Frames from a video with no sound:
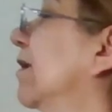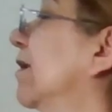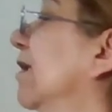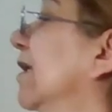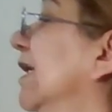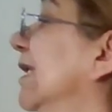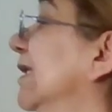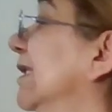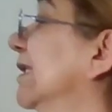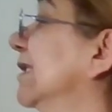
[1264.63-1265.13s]

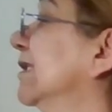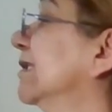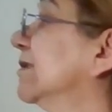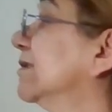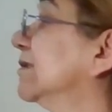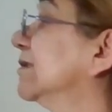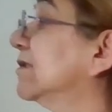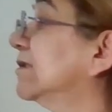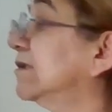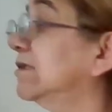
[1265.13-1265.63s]
Like it.
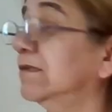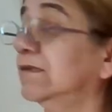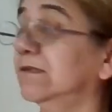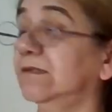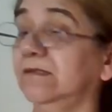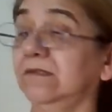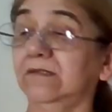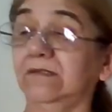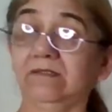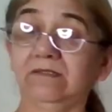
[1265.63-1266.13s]

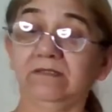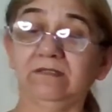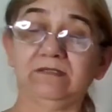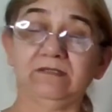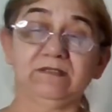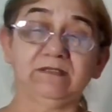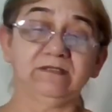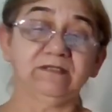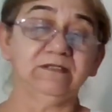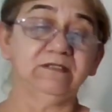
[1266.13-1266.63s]

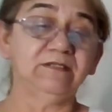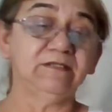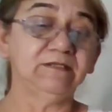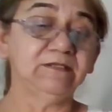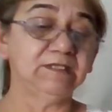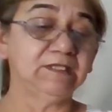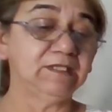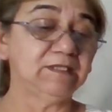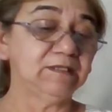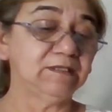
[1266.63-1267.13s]
And
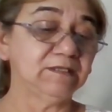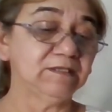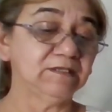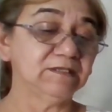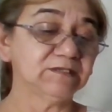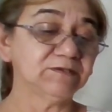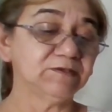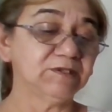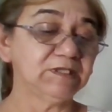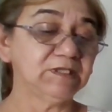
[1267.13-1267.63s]
then
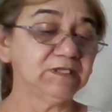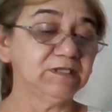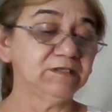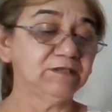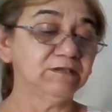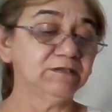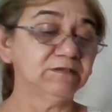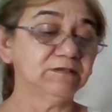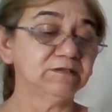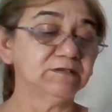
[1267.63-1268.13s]
this right
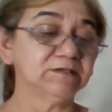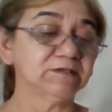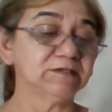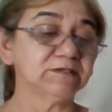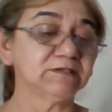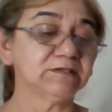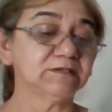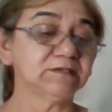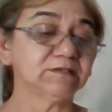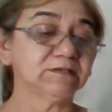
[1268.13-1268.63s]
here
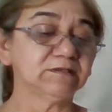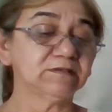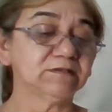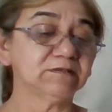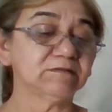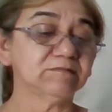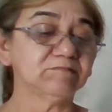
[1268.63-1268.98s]
is